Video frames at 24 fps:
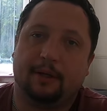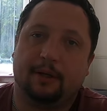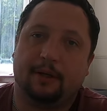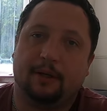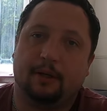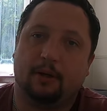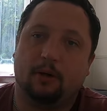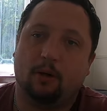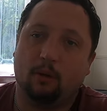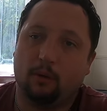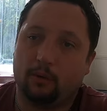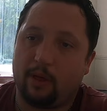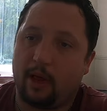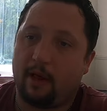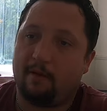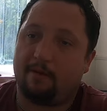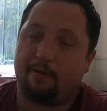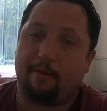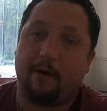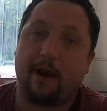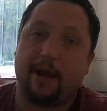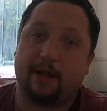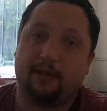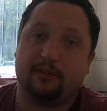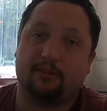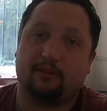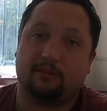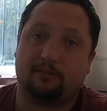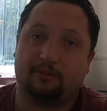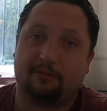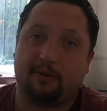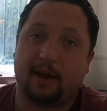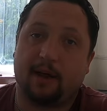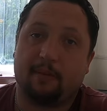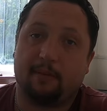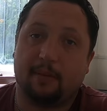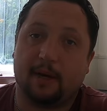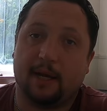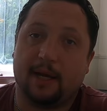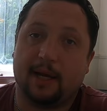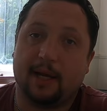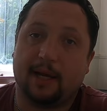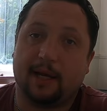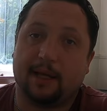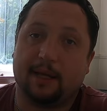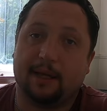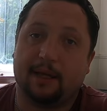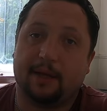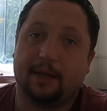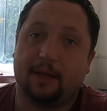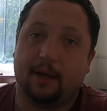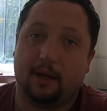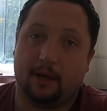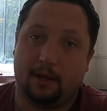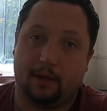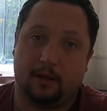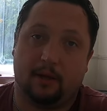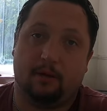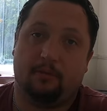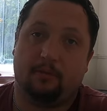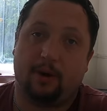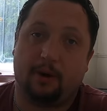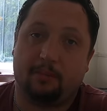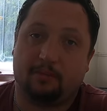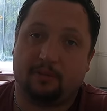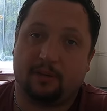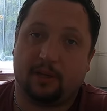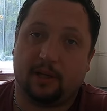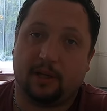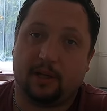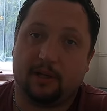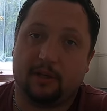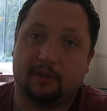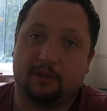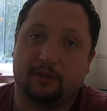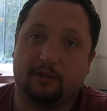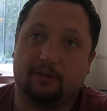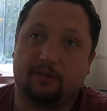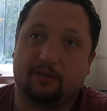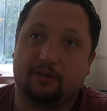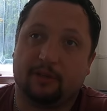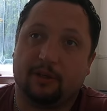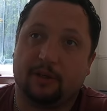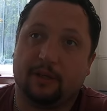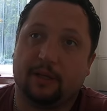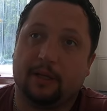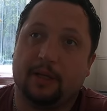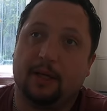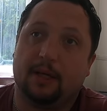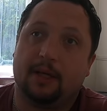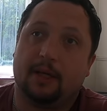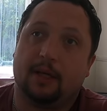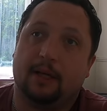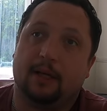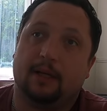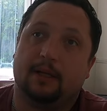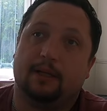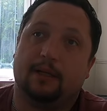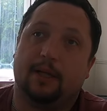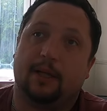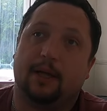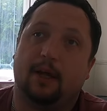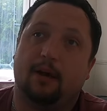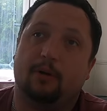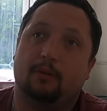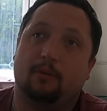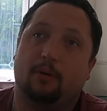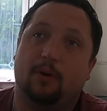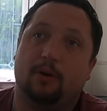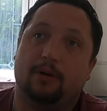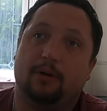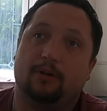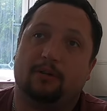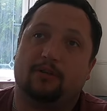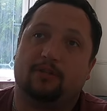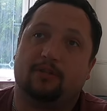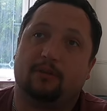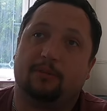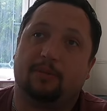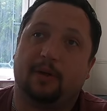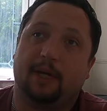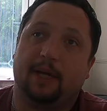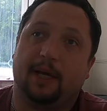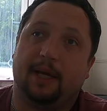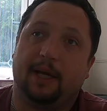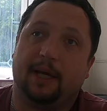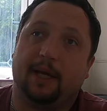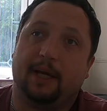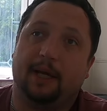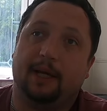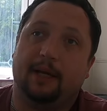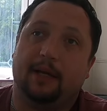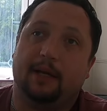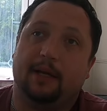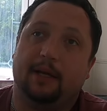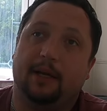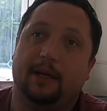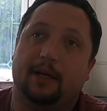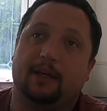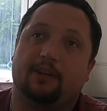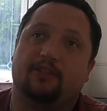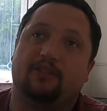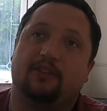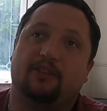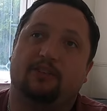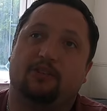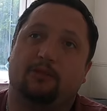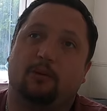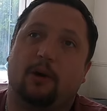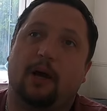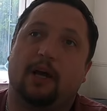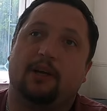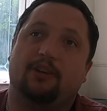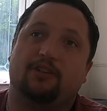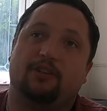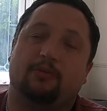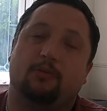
All their friends and family are reptilians. They don't want to be in a situation